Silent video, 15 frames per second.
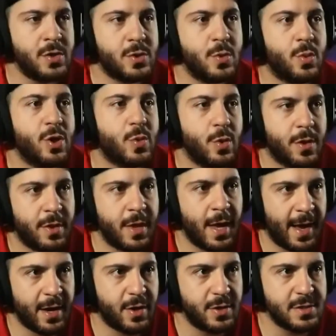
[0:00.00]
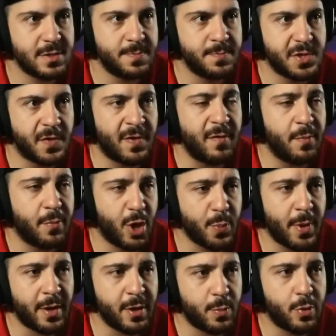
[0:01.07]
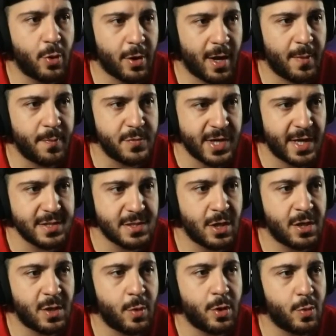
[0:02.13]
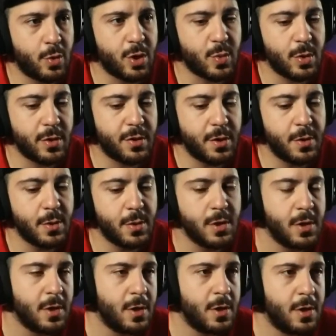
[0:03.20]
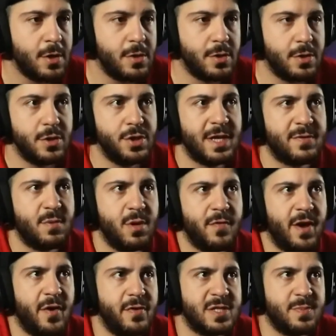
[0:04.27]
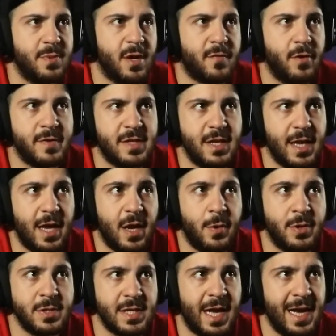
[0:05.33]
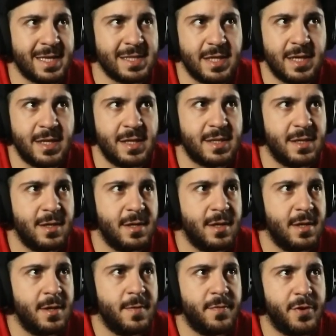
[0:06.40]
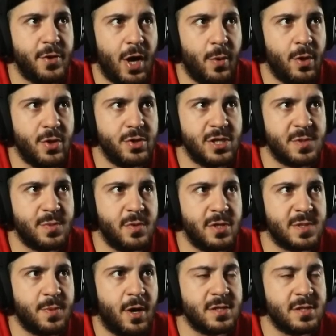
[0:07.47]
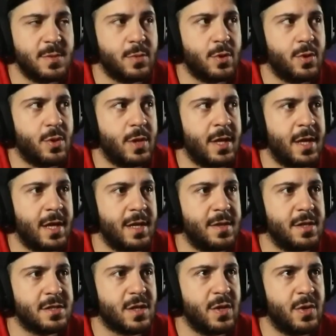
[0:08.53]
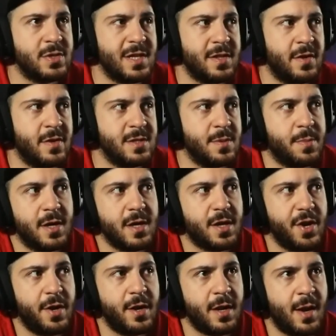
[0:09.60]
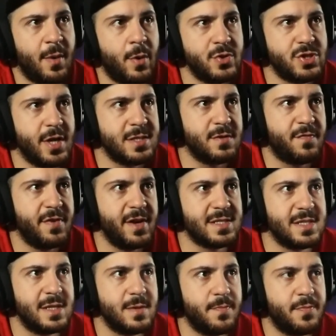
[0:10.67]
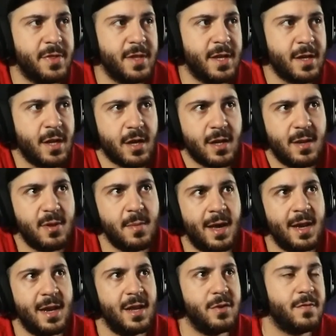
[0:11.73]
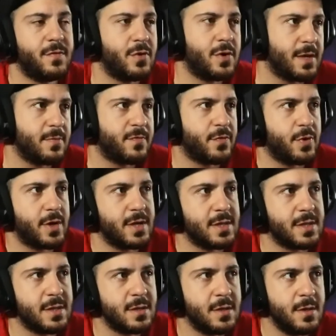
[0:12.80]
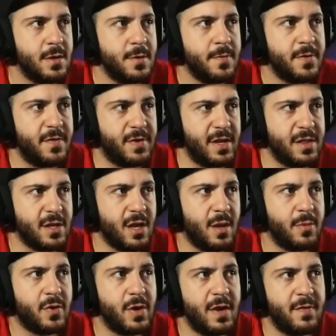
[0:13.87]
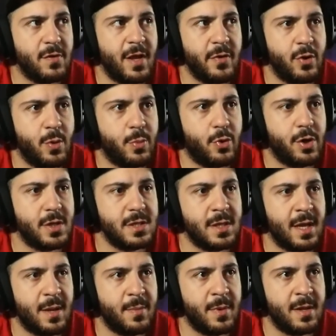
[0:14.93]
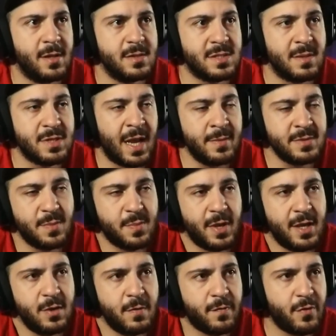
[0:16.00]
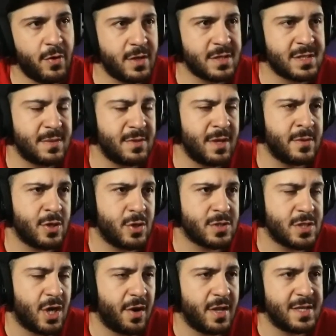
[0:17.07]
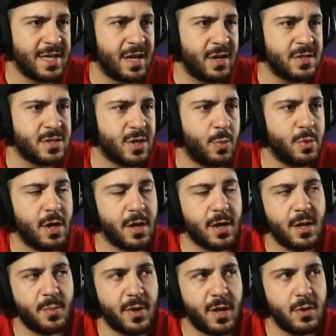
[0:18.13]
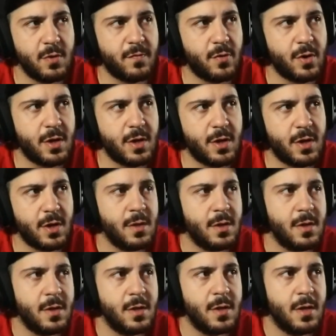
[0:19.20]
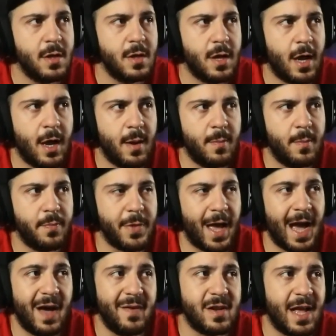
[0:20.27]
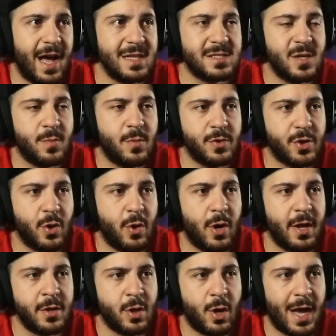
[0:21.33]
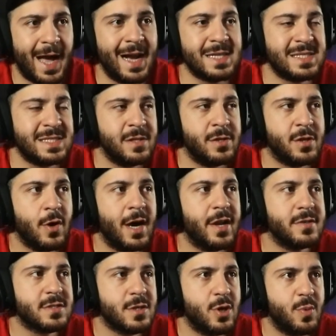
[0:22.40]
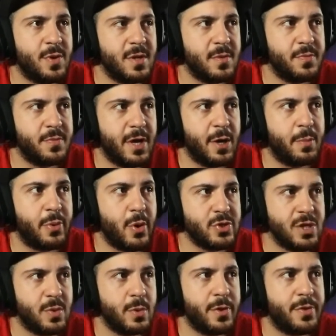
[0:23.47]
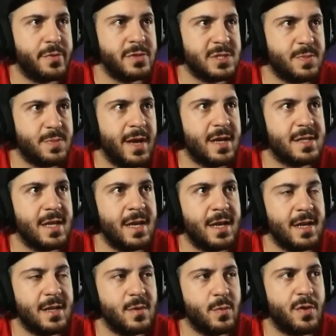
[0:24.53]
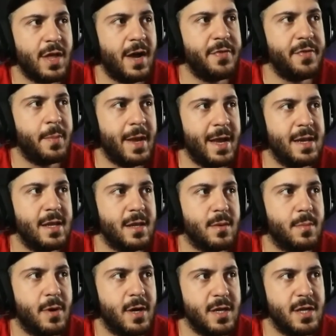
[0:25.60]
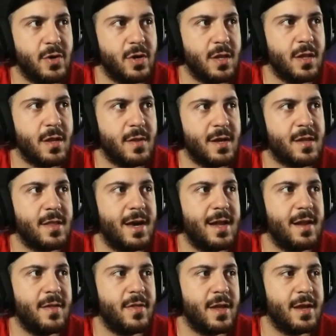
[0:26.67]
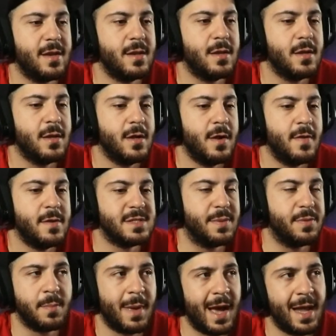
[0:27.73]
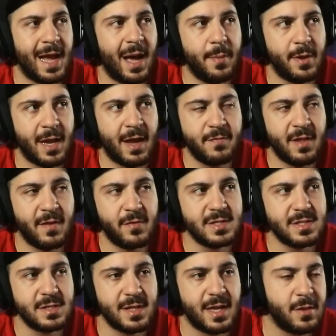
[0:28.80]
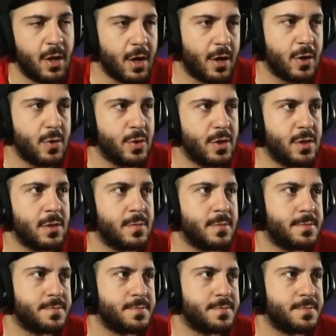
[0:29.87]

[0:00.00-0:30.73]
to work with hackers. So if you have a bug bounty program, chances are they want to work with you. You just have to be very respectful of saying, hey, it was an accident. I wanted to just be responsible and disclose that there's a bug here and I want you guys to fix it. And they're not going to be at you for it. If anything, I'd be grateful that you report it to them. And sometimes they pay you for it. Sometimes they go, sorry, it's out of scope. We're not going to pay you for it. I haven't had someone go out, accidentally go out of scope and approach it with respect and without demanding money or anything like that. And then something bad happen. I've never seen that, knock on wood.